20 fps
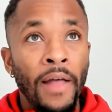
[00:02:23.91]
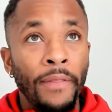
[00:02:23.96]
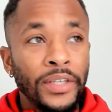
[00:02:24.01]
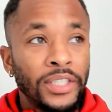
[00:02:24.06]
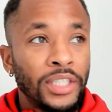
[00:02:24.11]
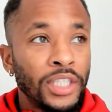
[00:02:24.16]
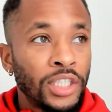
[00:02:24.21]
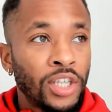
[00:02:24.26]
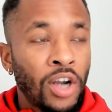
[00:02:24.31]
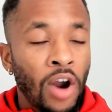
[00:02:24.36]

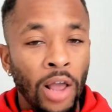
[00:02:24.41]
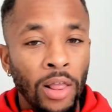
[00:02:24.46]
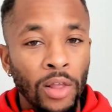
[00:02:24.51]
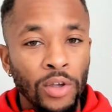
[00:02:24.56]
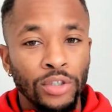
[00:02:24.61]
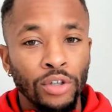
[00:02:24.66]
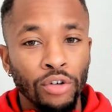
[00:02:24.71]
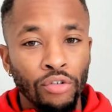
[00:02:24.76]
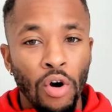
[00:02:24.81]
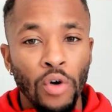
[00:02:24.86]
This is
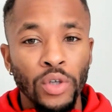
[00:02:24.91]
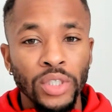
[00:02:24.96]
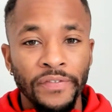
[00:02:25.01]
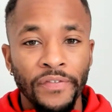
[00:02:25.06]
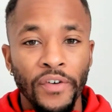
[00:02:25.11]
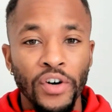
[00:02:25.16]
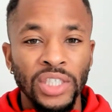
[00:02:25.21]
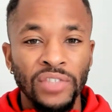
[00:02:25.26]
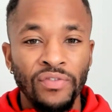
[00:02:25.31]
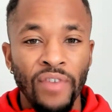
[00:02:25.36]
Carlos Negron's
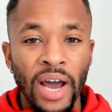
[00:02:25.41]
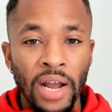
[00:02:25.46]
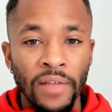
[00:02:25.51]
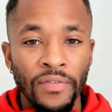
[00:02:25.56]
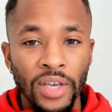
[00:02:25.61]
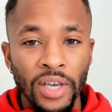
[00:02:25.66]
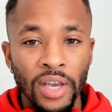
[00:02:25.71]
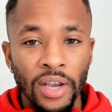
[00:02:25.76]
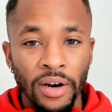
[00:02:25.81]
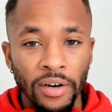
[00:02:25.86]
first fight
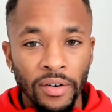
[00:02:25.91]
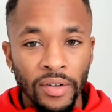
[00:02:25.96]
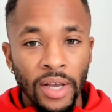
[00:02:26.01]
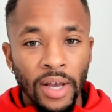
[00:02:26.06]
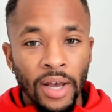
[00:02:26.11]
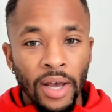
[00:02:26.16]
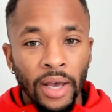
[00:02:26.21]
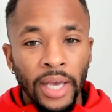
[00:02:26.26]
of the year.